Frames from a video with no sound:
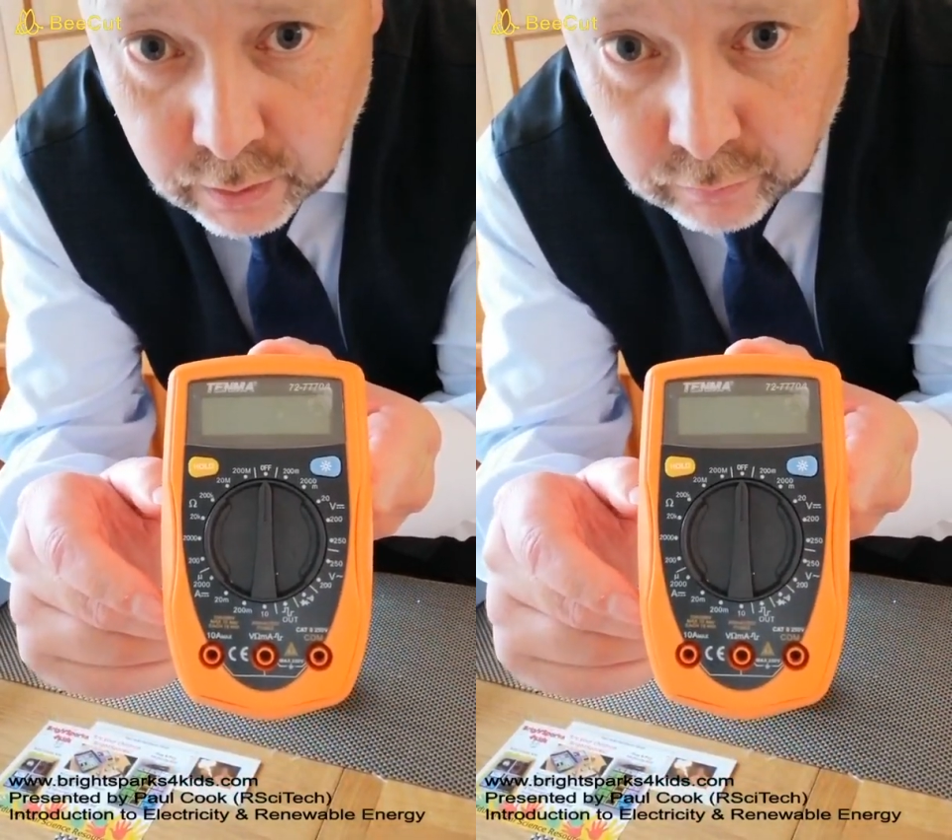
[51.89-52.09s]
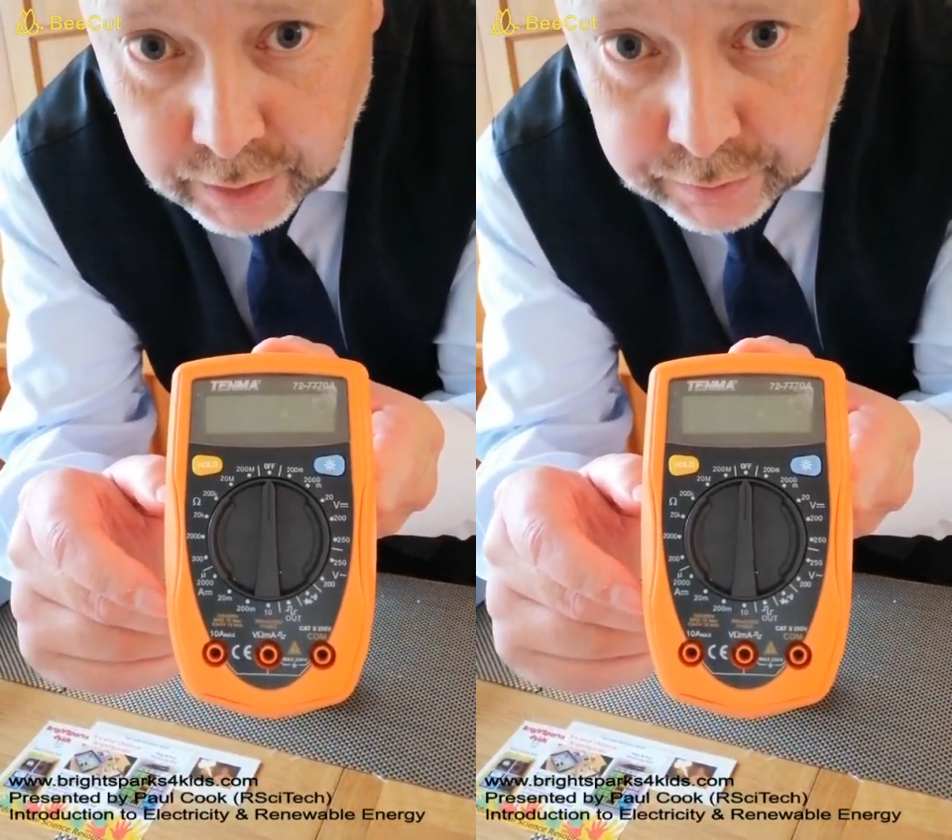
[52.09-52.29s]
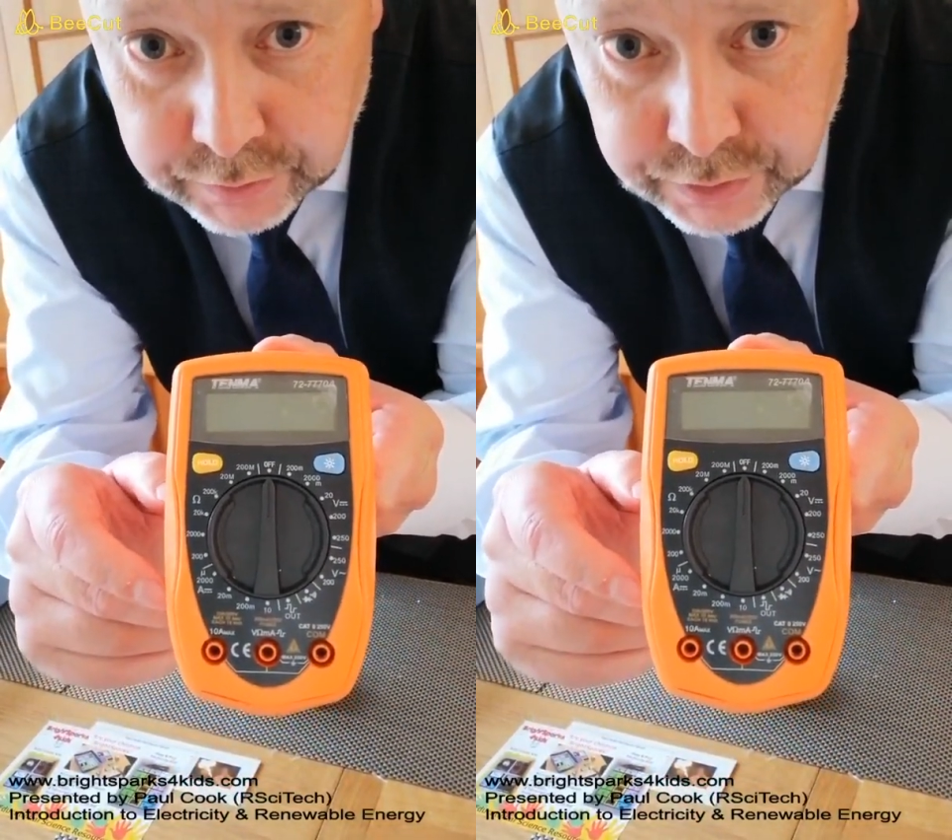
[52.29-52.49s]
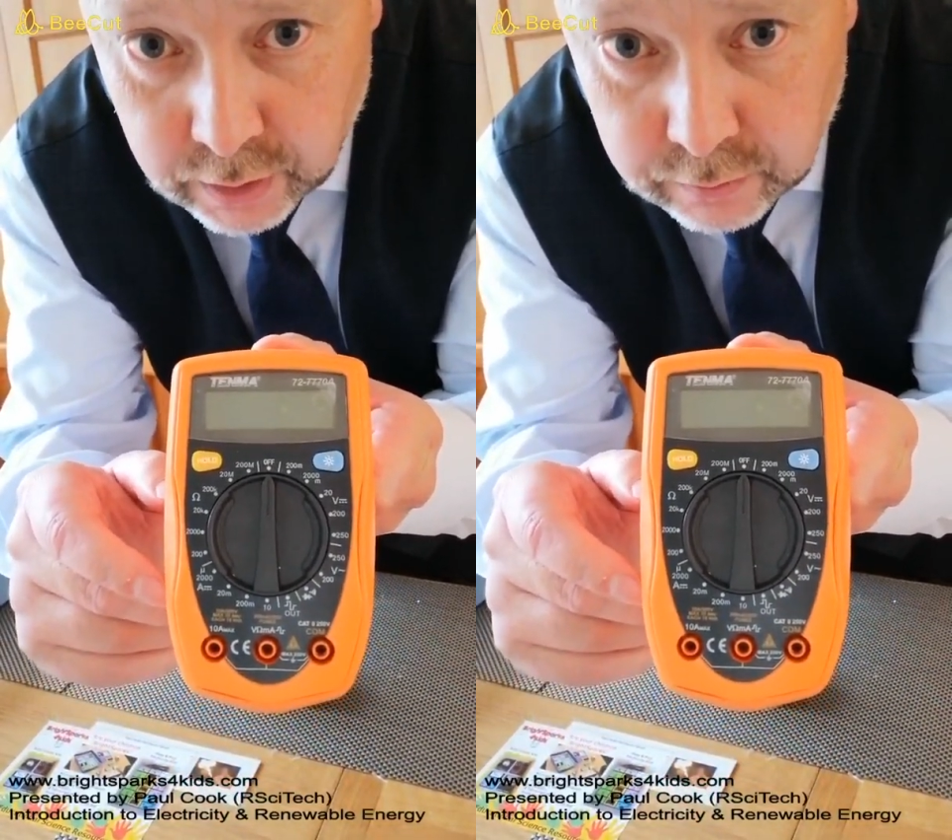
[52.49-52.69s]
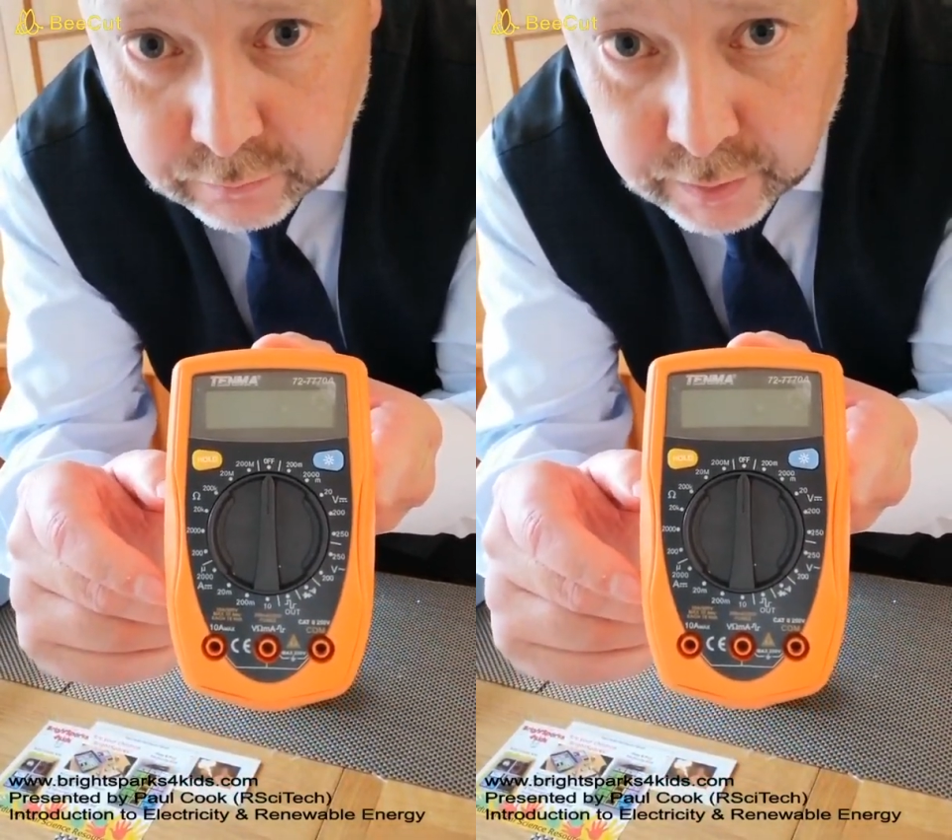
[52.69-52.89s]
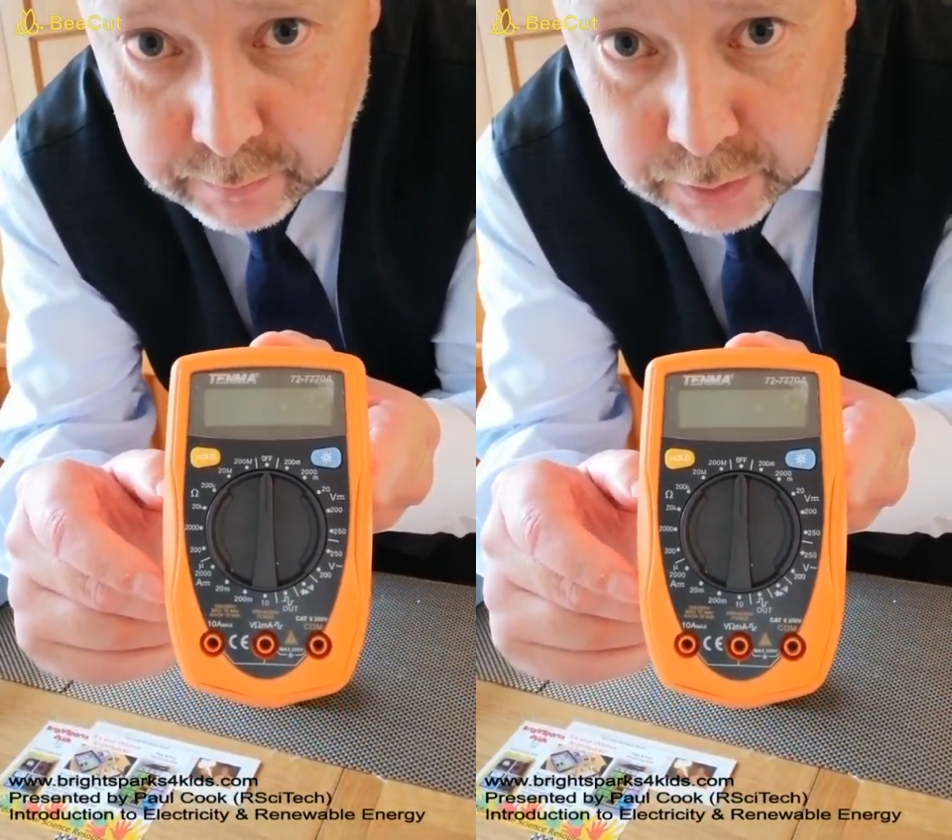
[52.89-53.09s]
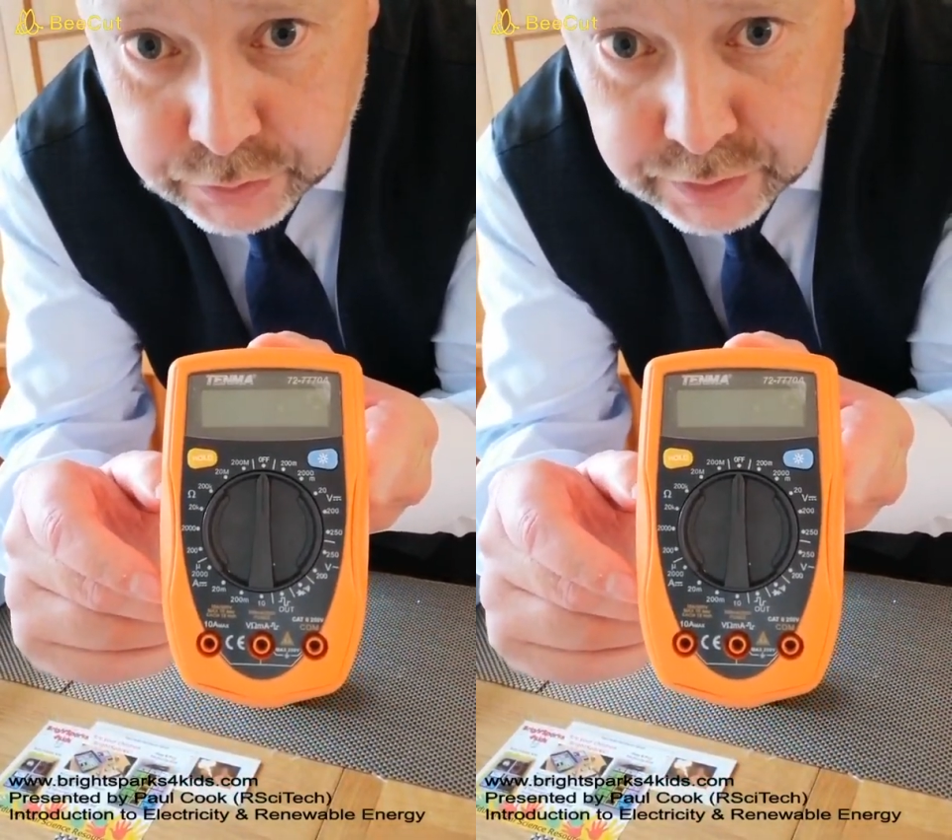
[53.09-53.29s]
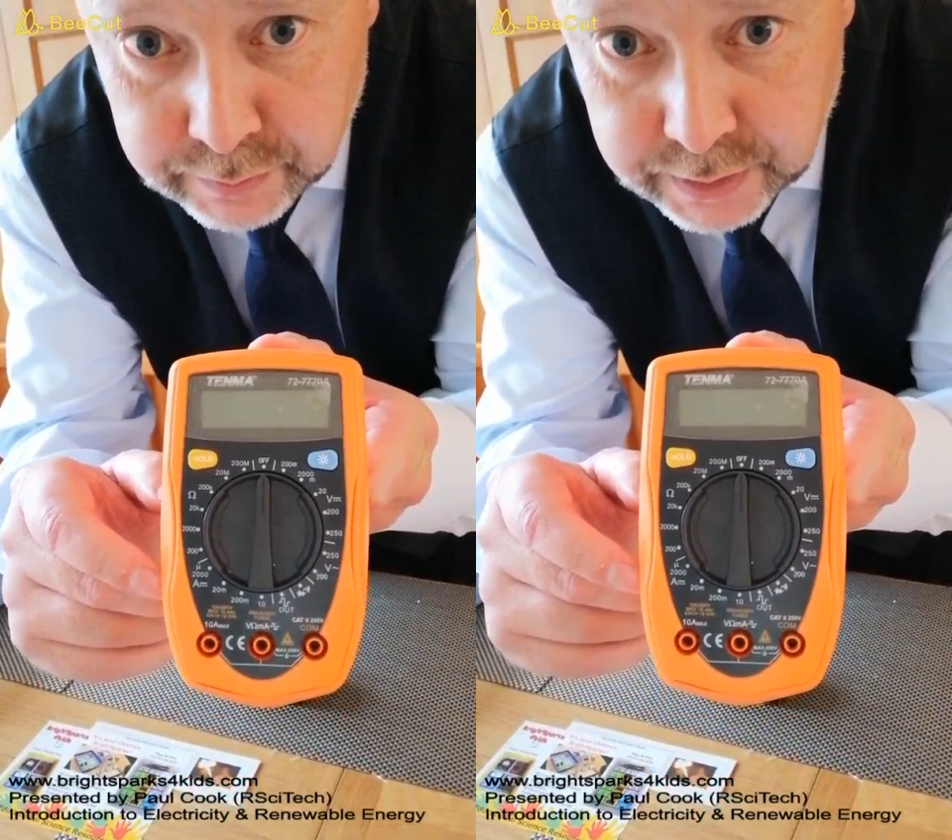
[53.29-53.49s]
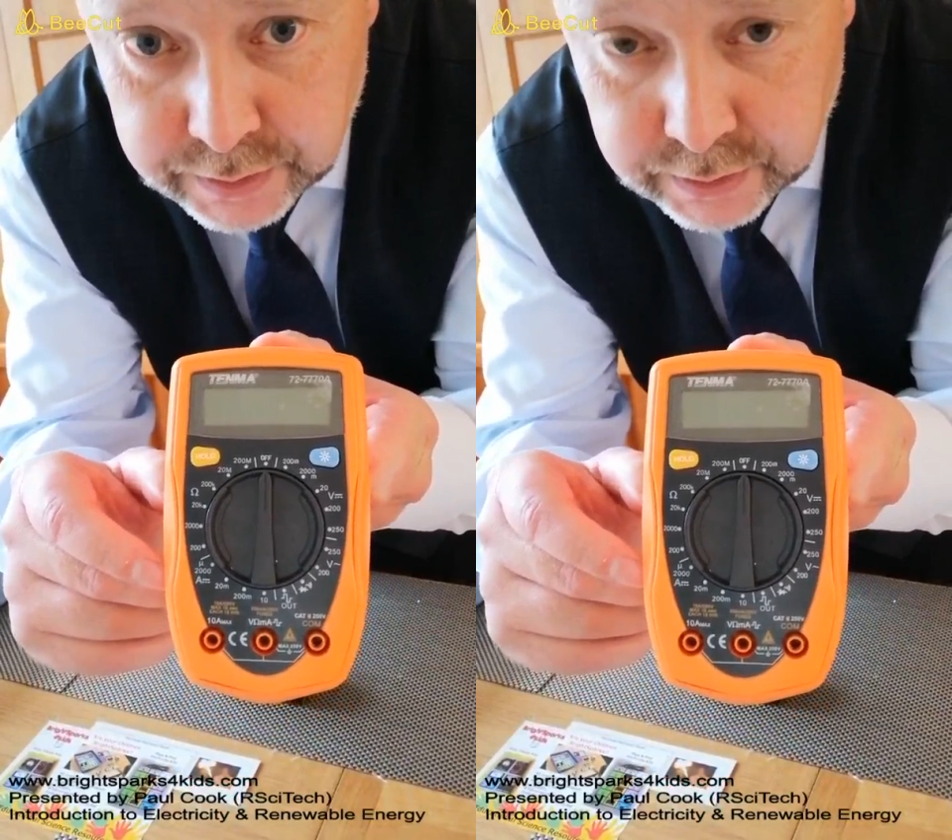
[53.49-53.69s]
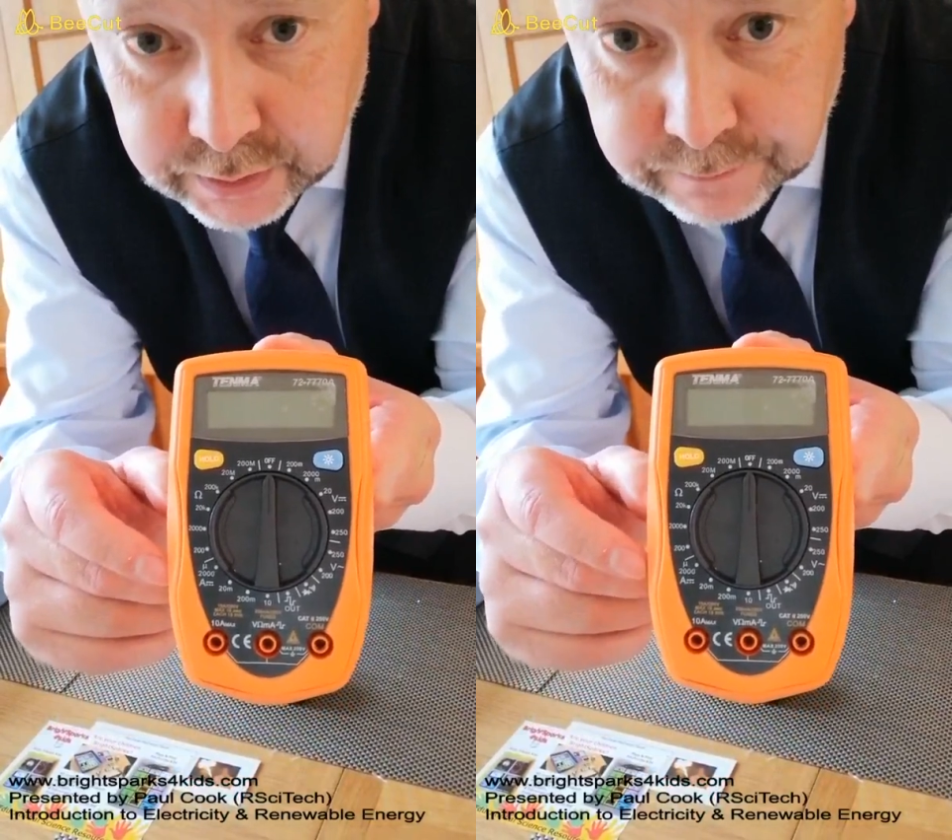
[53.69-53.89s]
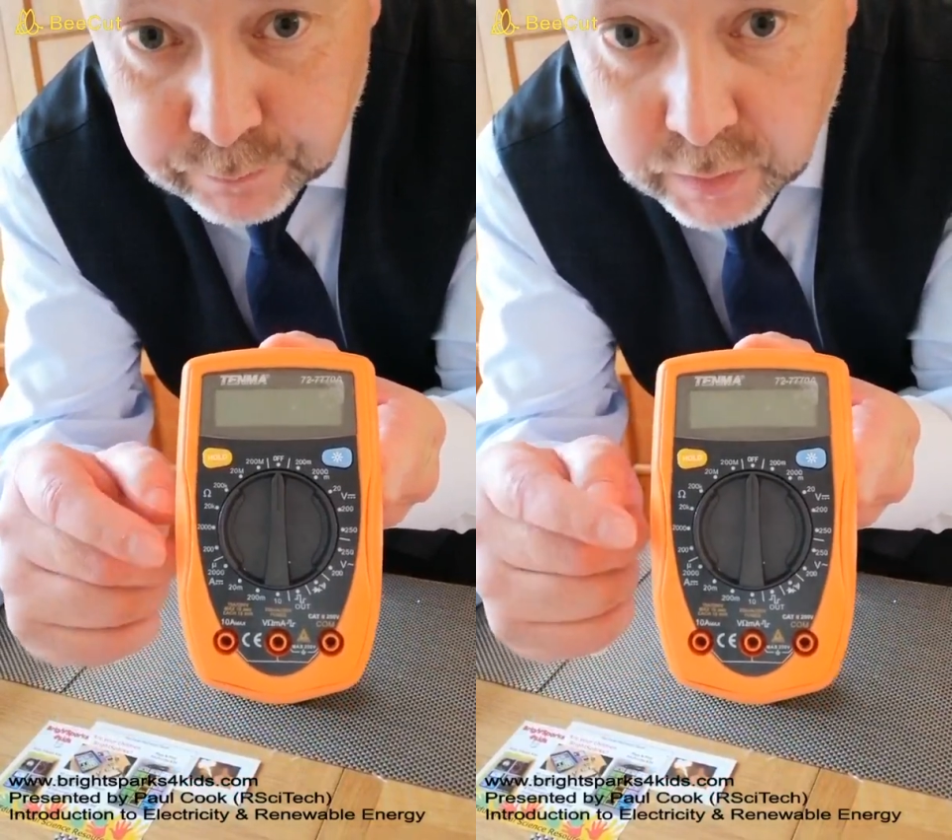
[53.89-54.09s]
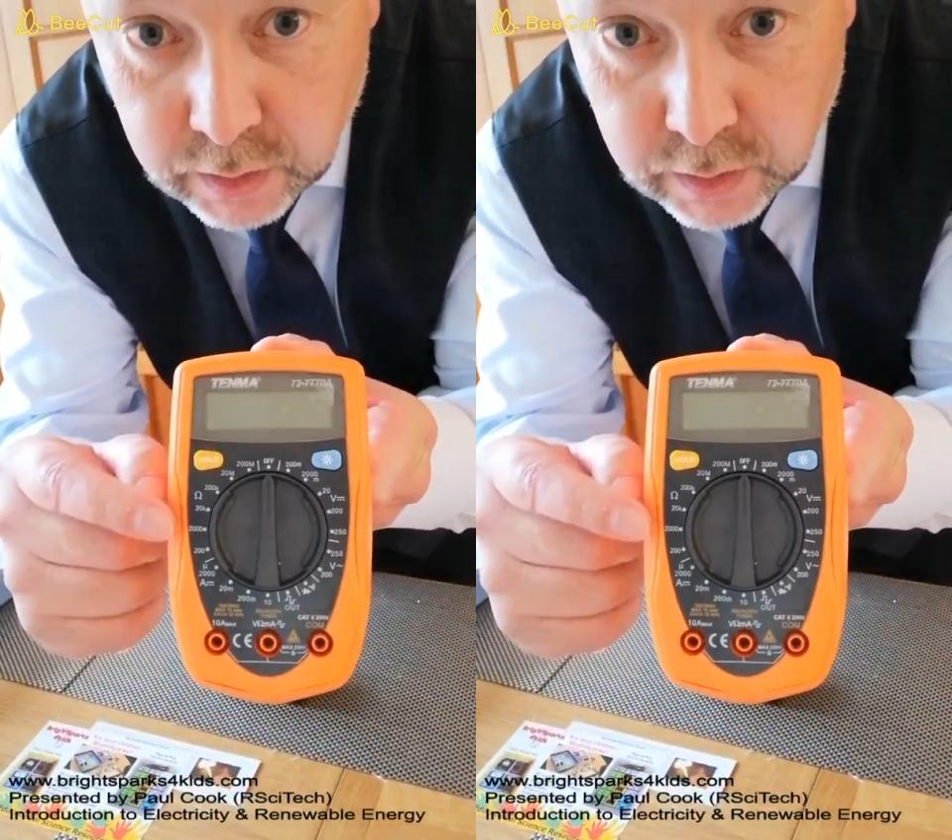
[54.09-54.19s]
around the dial of our multimeter,